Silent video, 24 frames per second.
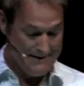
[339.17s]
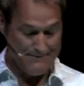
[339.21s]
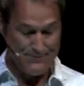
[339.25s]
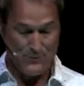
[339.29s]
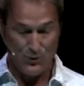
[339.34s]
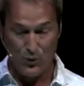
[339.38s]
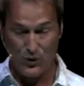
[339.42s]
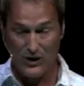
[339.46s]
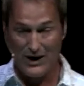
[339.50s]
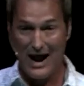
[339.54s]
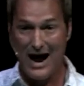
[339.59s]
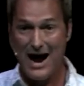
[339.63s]

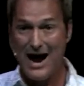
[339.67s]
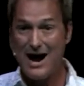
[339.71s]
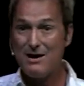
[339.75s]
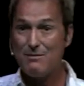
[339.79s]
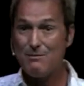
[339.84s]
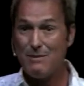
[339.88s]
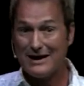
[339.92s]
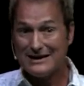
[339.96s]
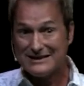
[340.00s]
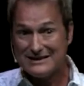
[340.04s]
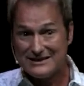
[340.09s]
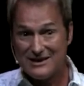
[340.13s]
when I
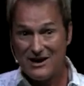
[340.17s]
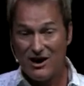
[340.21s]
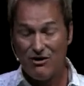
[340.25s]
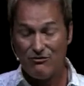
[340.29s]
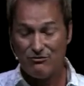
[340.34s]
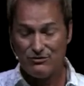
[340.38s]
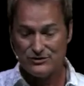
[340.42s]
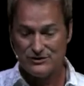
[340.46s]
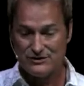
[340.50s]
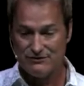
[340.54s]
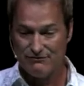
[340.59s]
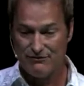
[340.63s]
myself
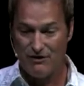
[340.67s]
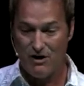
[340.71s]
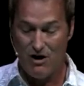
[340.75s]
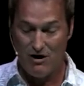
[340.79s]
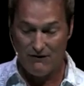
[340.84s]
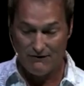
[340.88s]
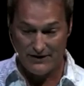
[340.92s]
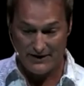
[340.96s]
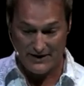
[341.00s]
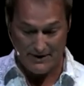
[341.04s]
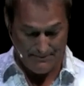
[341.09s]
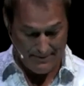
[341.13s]
was
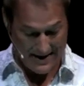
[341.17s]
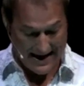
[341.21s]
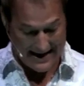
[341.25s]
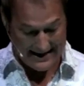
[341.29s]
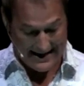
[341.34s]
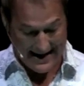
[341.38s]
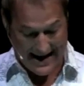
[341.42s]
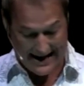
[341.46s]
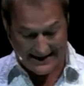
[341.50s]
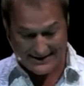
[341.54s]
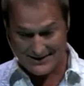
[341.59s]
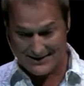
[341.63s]
involved in a bad
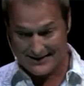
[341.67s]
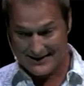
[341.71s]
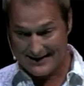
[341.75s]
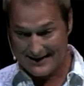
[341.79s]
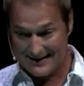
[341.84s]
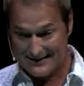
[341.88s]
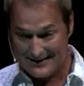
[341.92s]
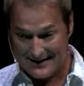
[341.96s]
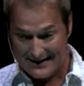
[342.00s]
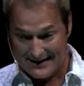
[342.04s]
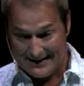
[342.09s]
accident.